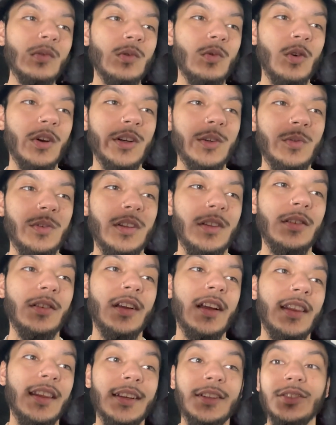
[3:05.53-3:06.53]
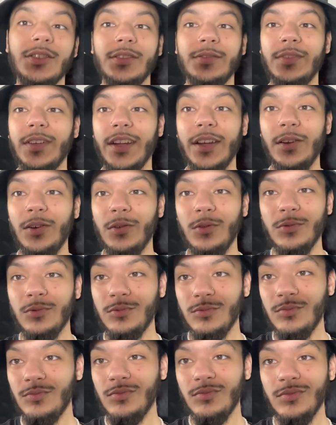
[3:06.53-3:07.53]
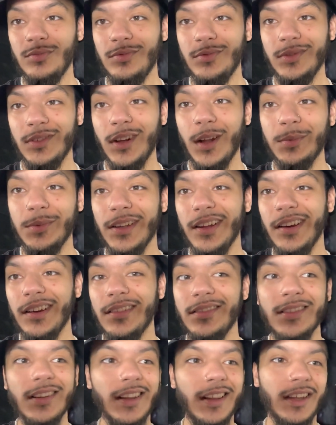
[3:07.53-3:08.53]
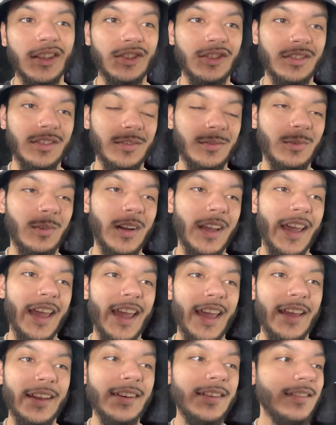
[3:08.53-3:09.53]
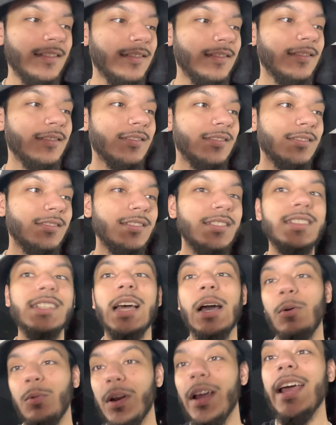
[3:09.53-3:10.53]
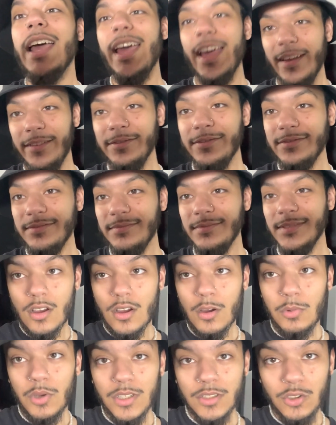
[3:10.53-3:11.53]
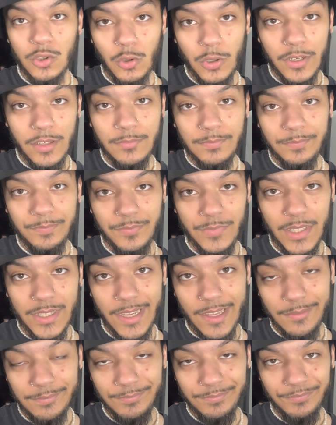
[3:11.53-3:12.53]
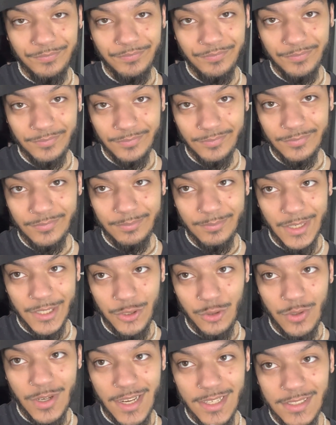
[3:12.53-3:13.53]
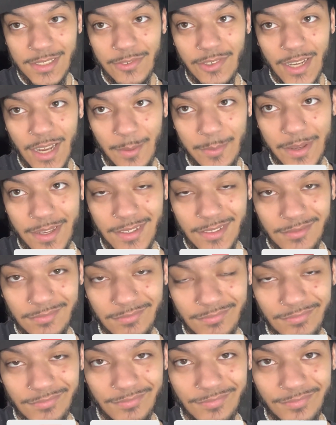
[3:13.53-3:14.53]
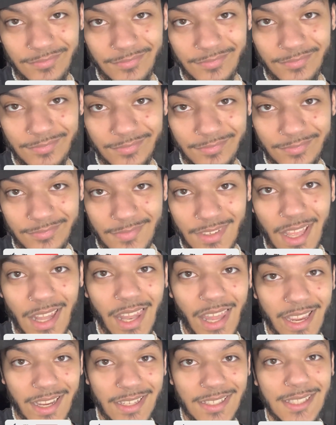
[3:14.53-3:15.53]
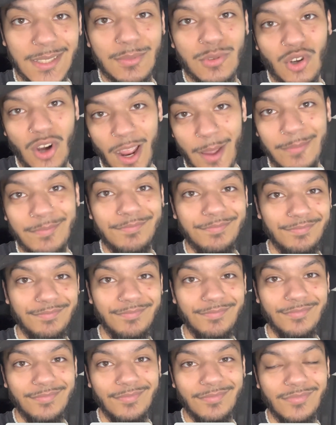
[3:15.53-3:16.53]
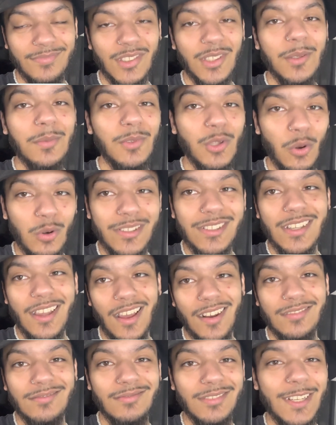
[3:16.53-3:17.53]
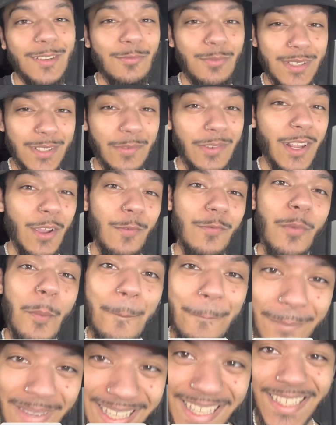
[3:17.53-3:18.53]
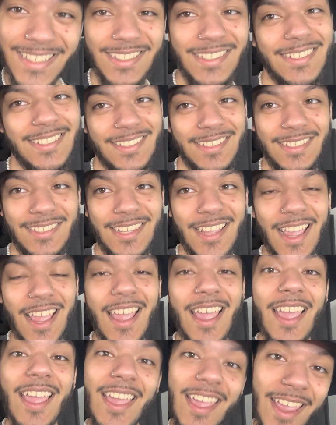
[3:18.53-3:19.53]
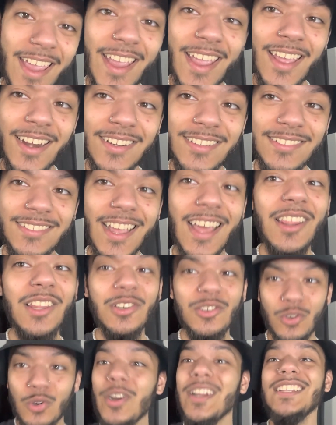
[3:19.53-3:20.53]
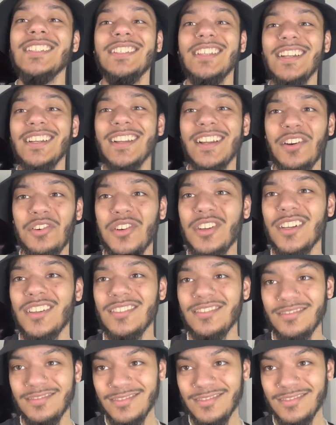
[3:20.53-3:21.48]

Or we're gonna do another collection video, an updated collection of what I had and now what I have. Hope you guys enjoyed. Again, make sure you guys leave a comment I like, subscribe, turn the notice on, never miss a video from me. And I look crazy, I need a haircut.